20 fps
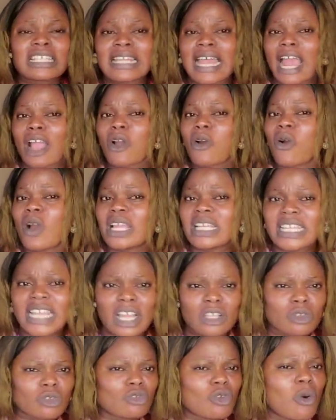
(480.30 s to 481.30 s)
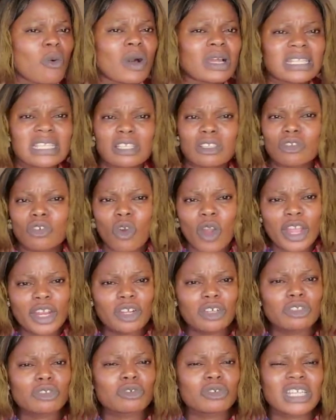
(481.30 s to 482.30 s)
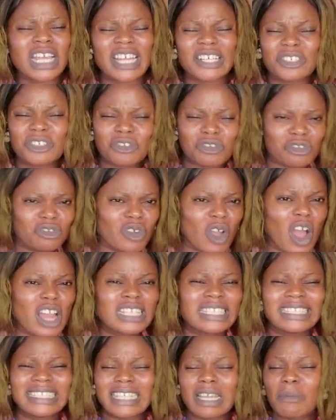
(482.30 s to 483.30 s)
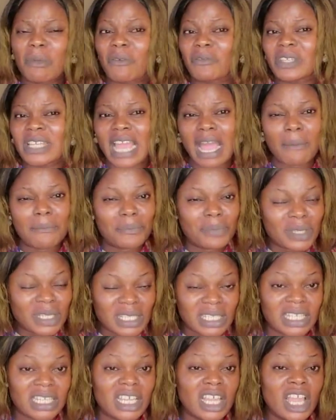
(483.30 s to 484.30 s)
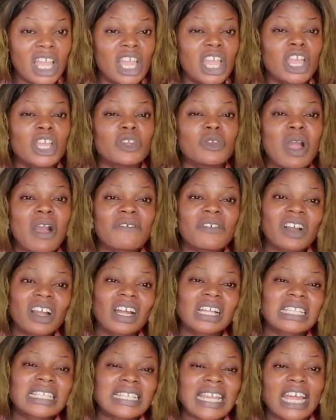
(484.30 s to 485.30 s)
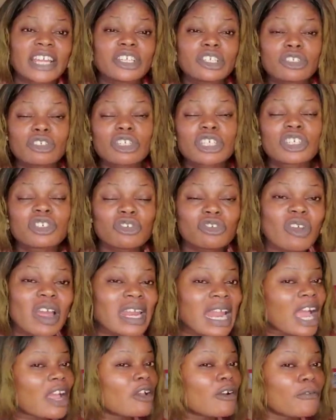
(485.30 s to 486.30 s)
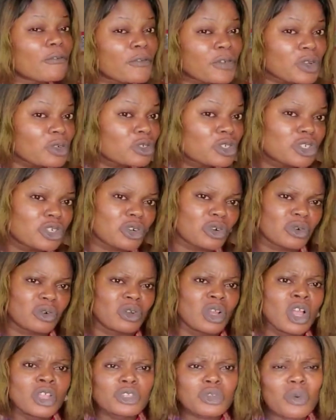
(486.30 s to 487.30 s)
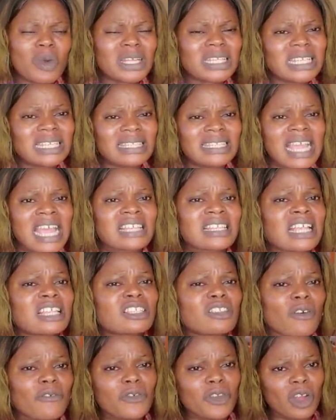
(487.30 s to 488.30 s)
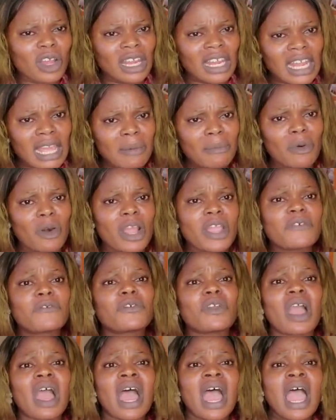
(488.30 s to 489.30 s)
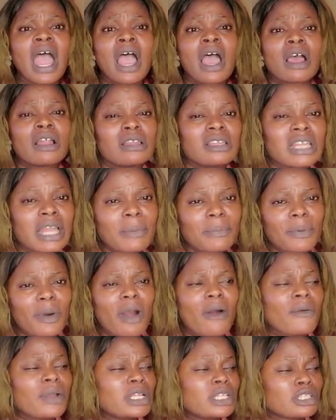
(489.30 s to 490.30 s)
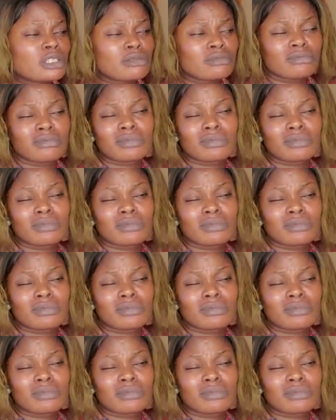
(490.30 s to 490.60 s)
like going there to know what is going on to their children, all in the name of they are busy. You have forgotten that these children are your future. So what is the essence of your labor? If you are laboring